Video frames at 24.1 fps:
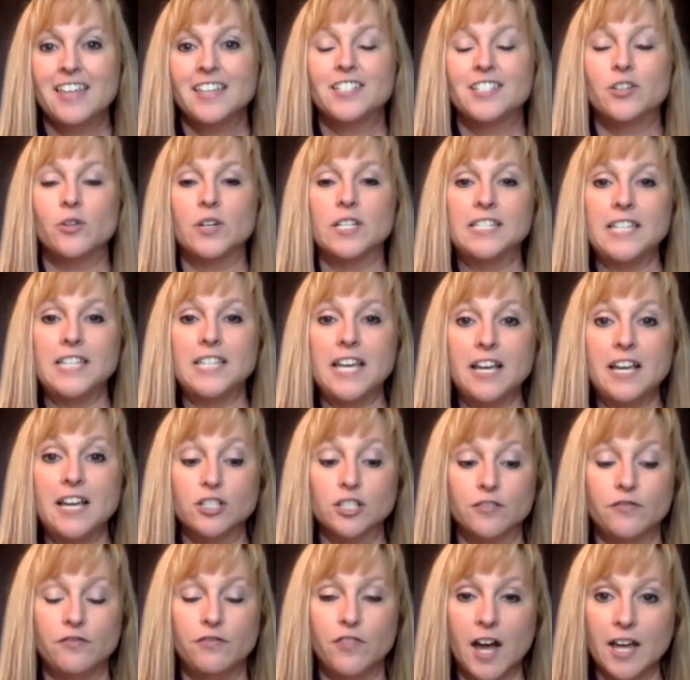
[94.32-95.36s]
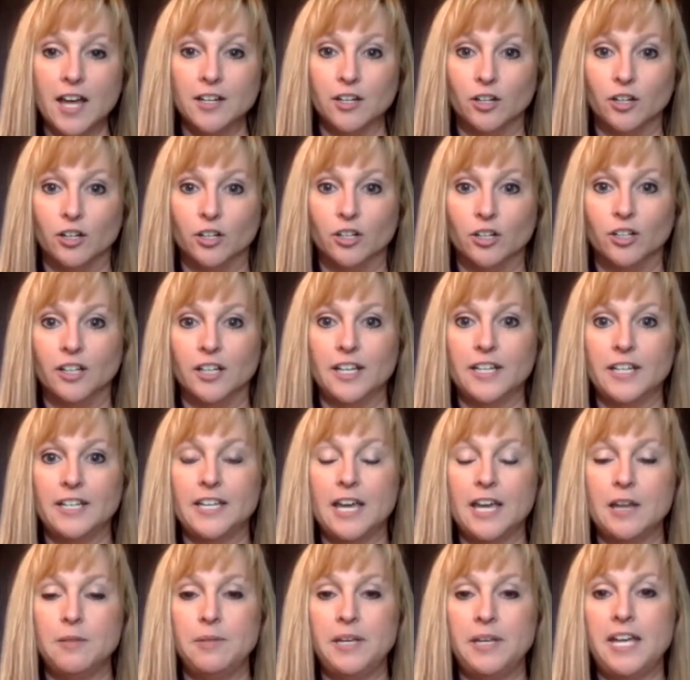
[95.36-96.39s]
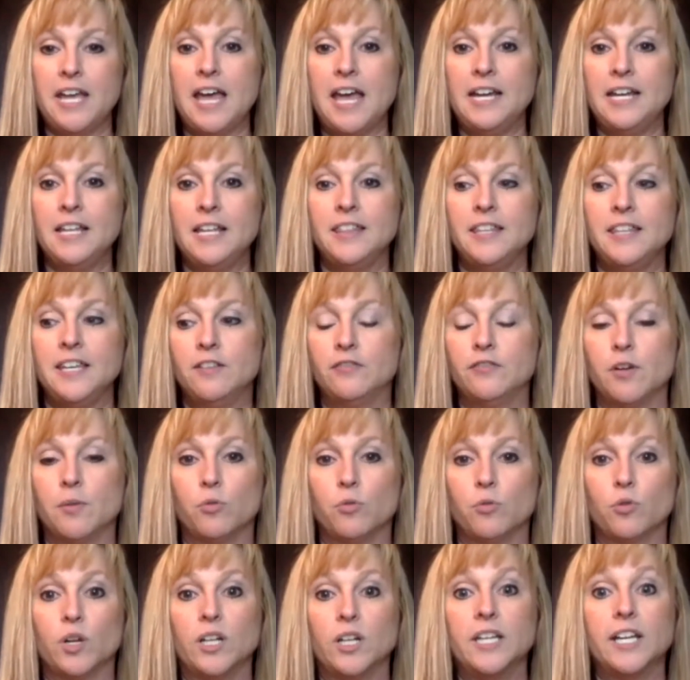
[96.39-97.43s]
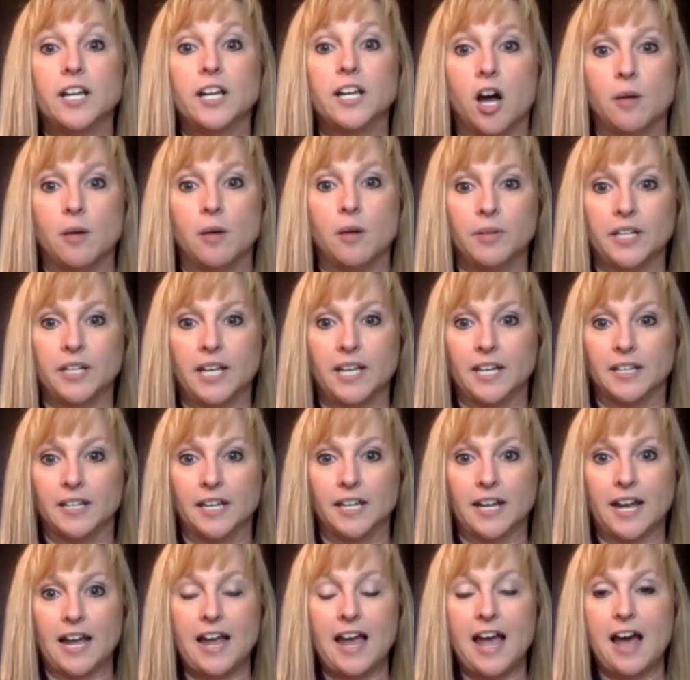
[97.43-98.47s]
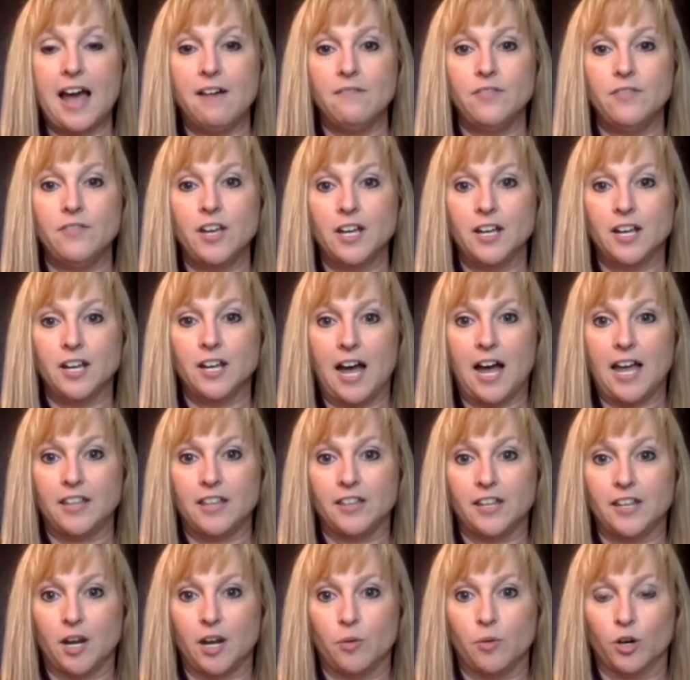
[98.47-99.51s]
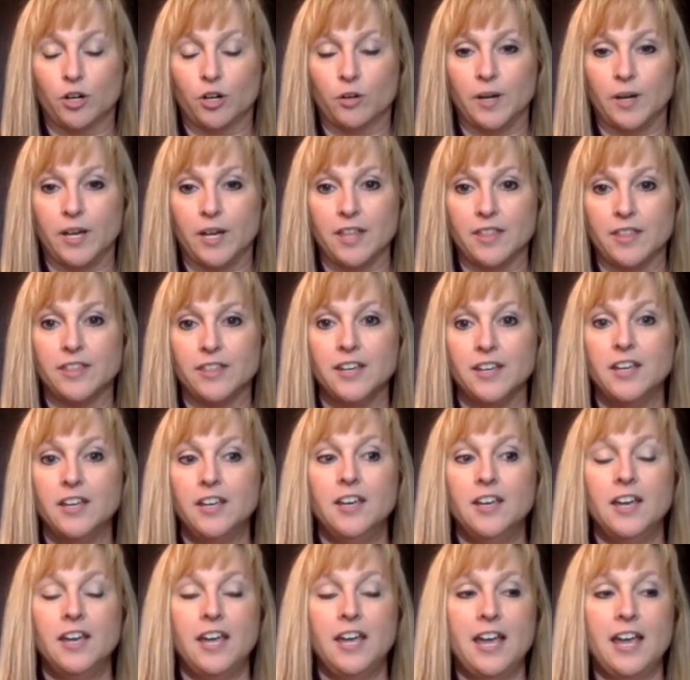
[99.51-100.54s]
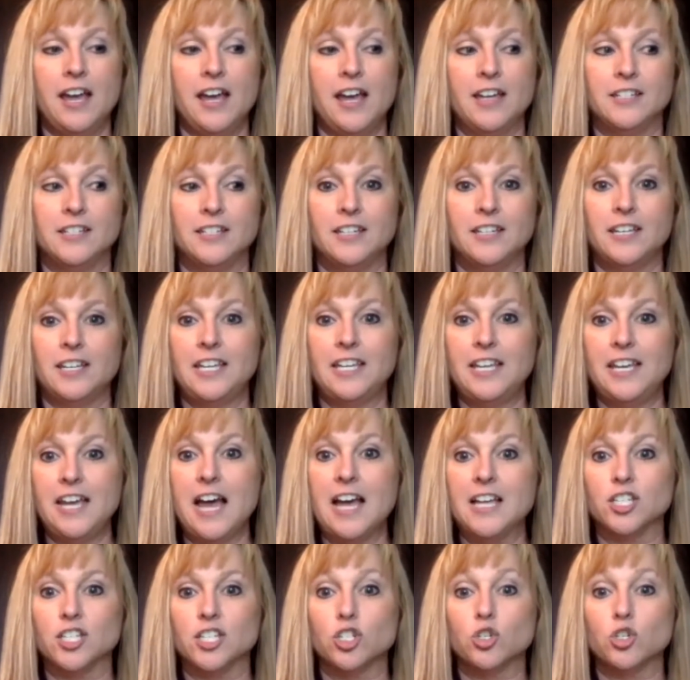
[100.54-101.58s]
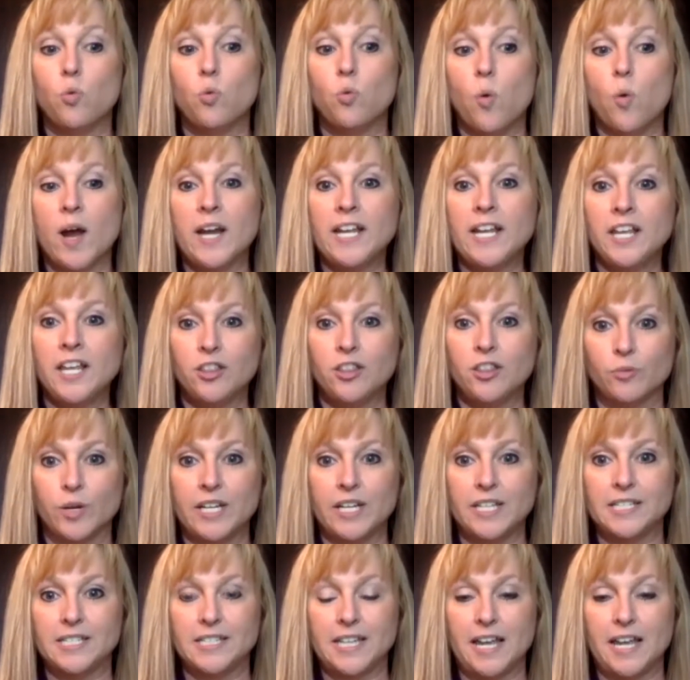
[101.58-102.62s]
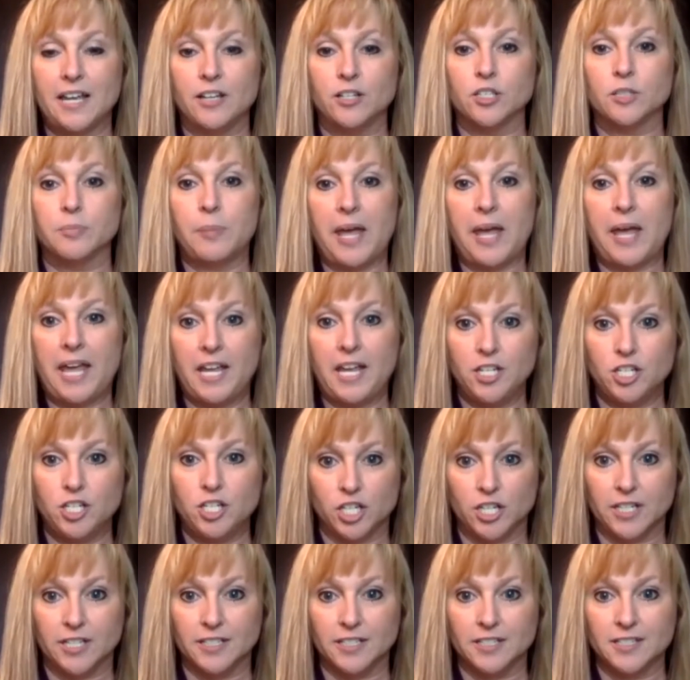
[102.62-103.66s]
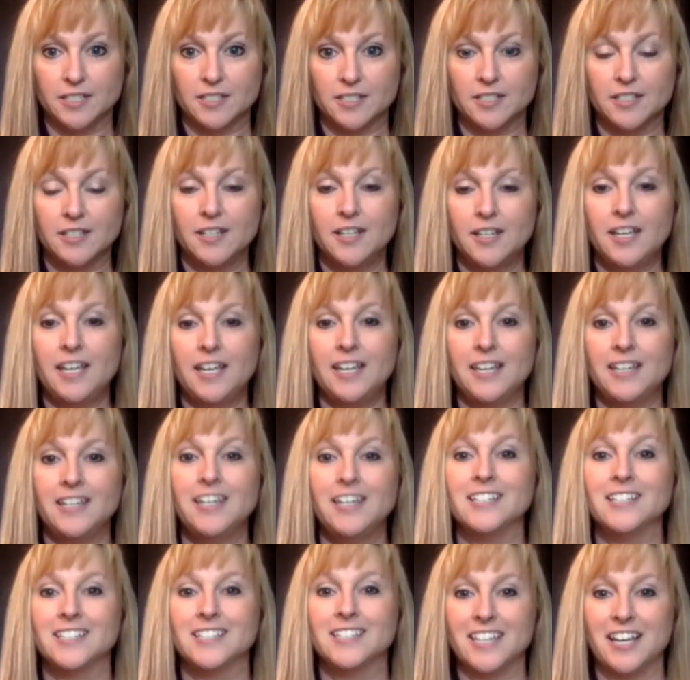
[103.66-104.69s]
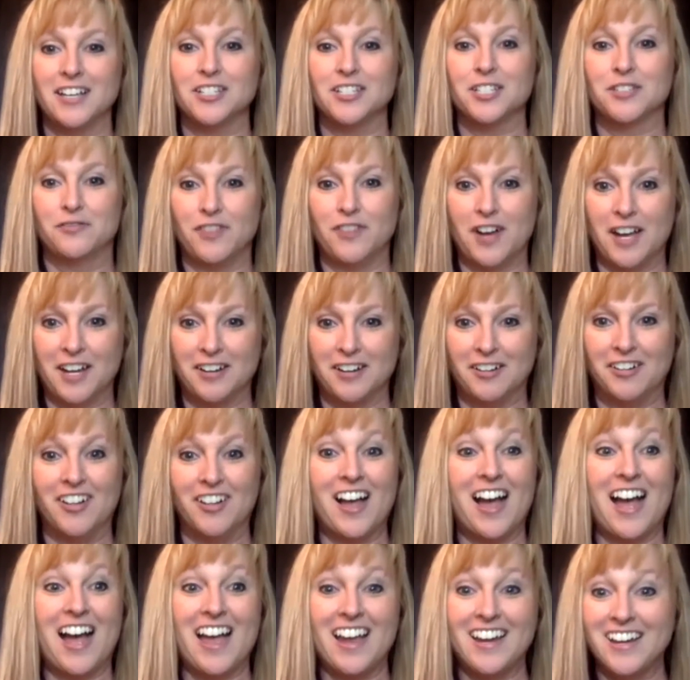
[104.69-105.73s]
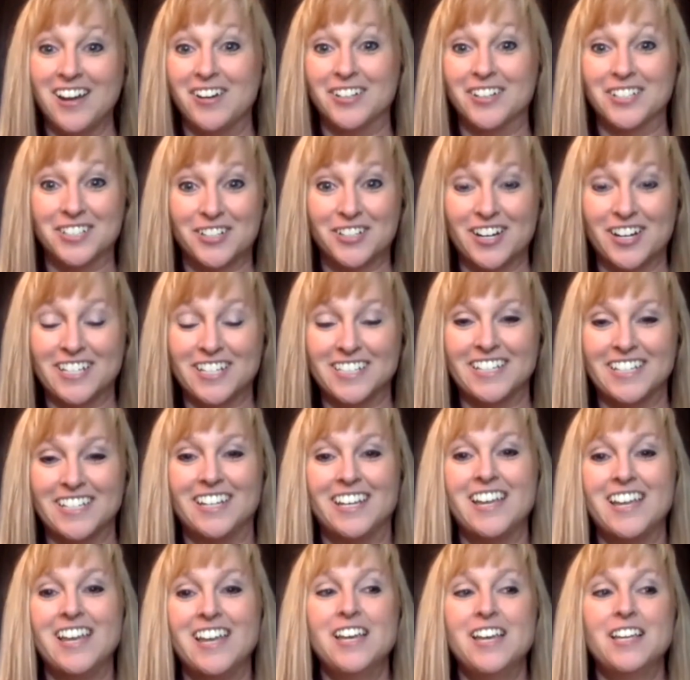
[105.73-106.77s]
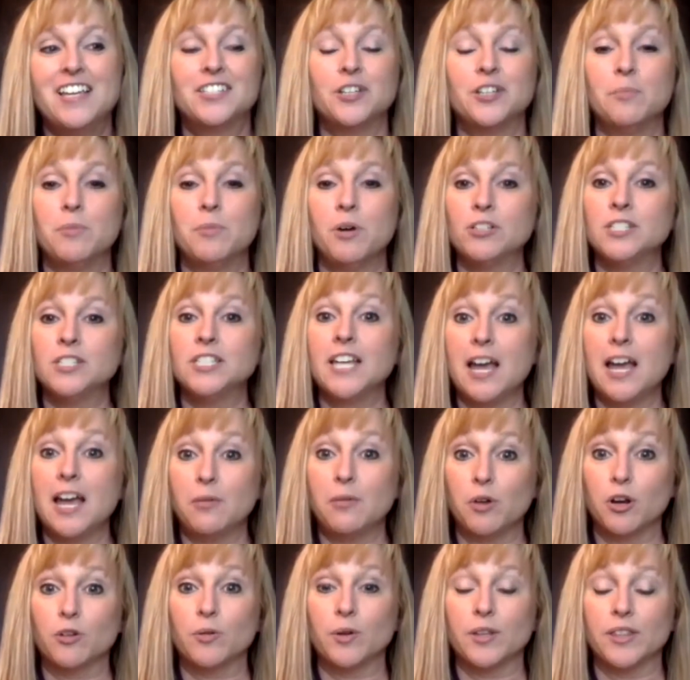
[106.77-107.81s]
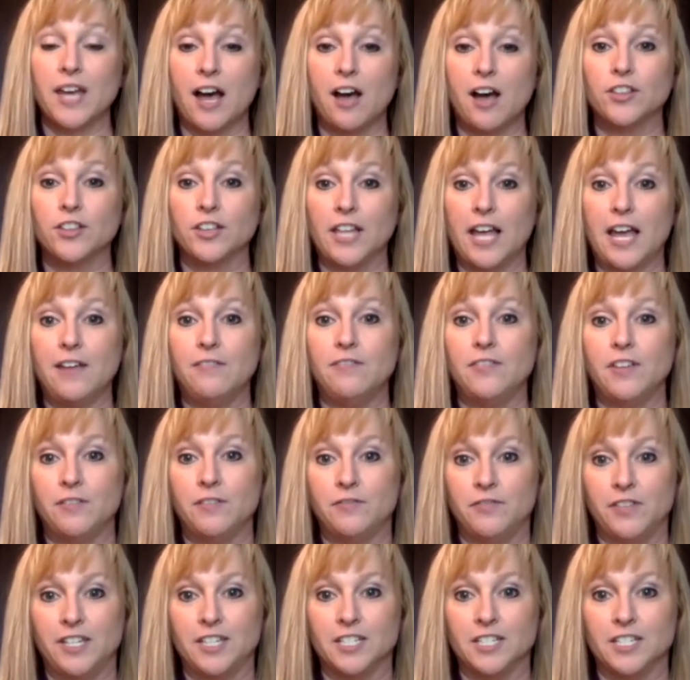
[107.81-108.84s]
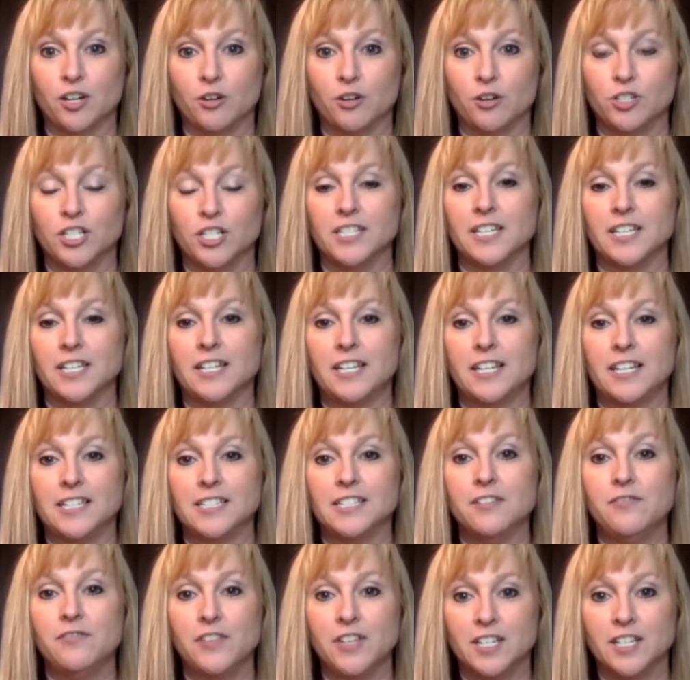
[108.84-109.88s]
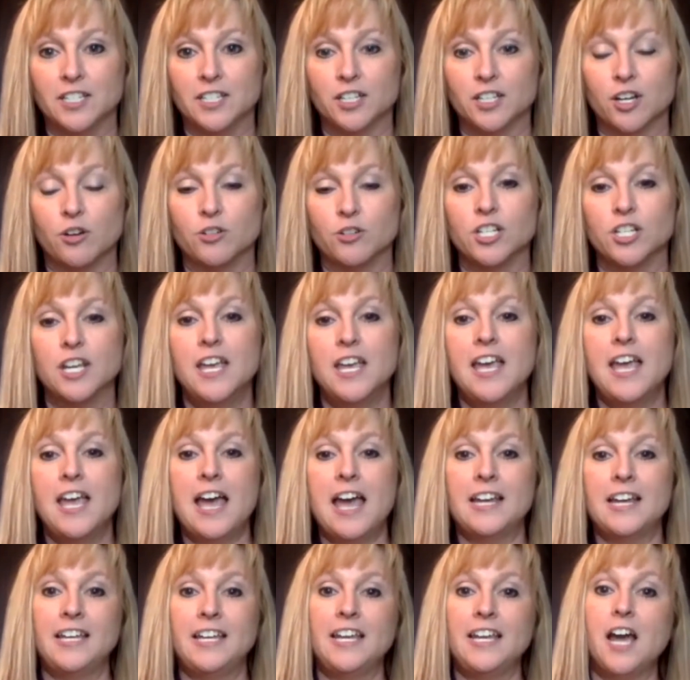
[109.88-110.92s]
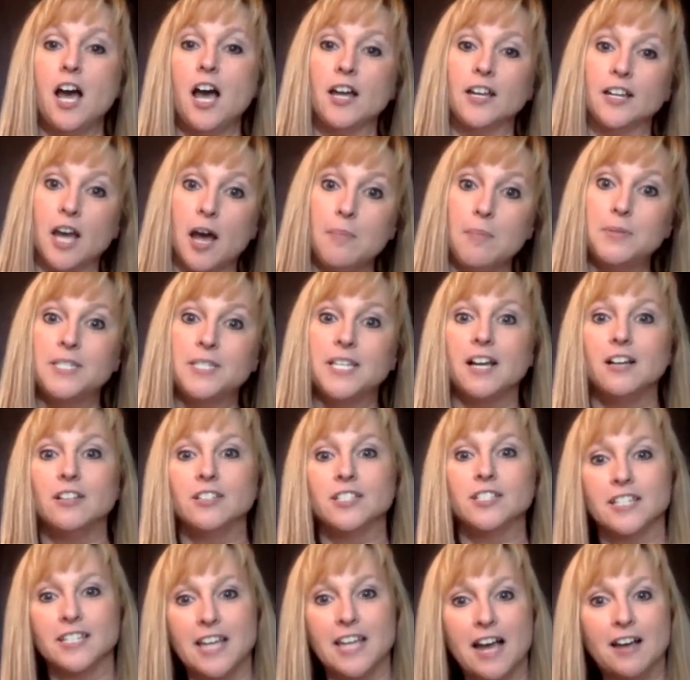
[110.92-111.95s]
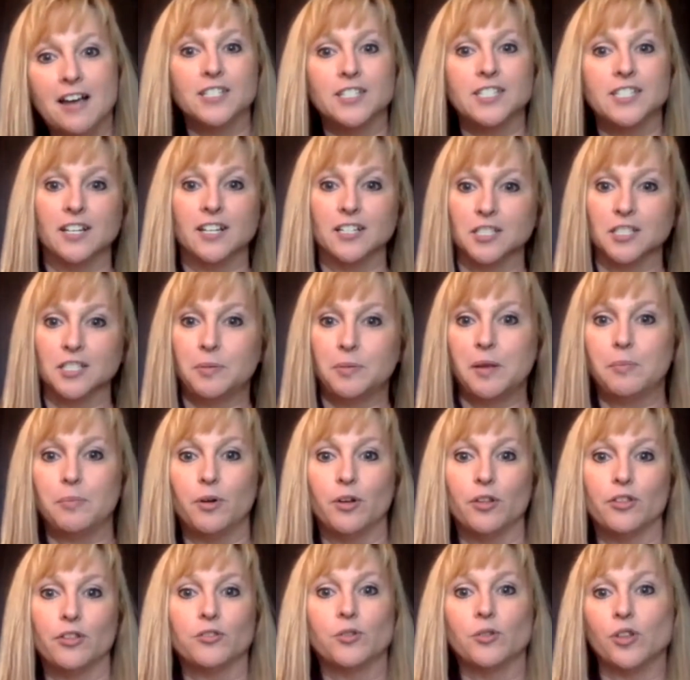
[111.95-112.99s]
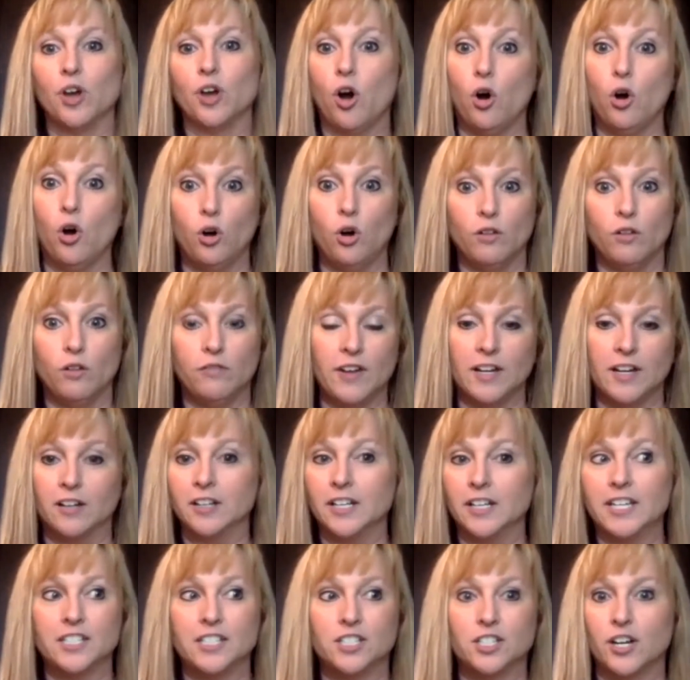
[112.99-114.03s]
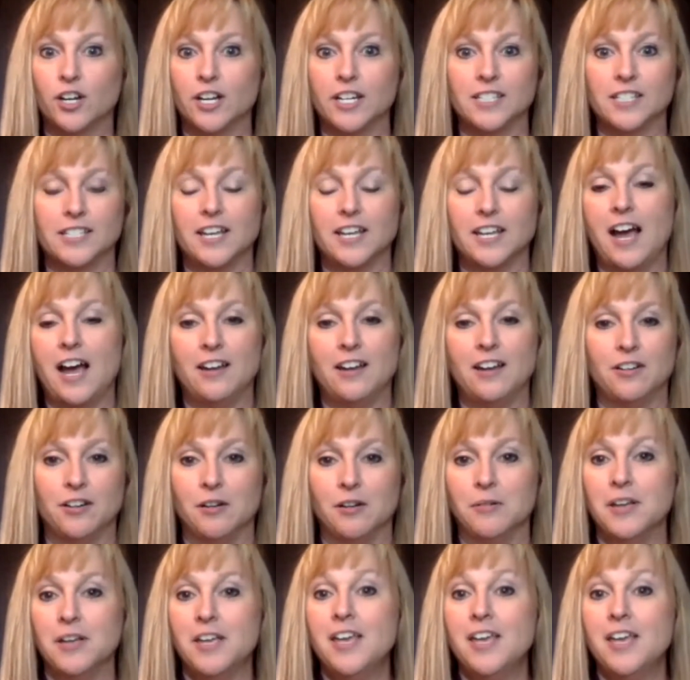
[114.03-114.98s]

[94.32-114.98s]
So a sales funnel can be anything from really complicated. Like I have a guy that I work with, and he has 23 sales pages in his sales funnel. I know, it's crazy. So mostly I work with health, life, and fitness coaches, and he's a fitness coach, and he upsells and downsells people through the whole funnel. It's crazy. I don't know.